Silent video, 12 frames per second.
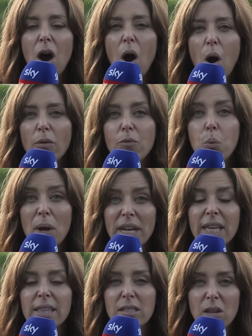of
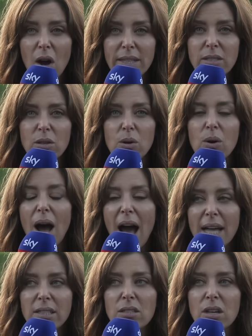winning the title
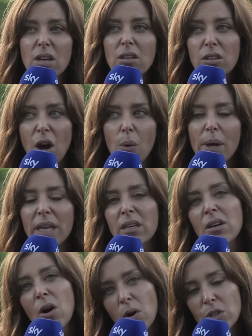and going
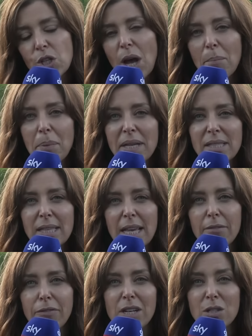on Champions
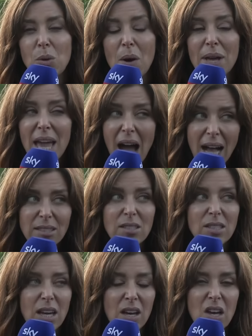League front as well, he has
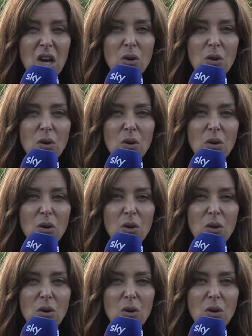to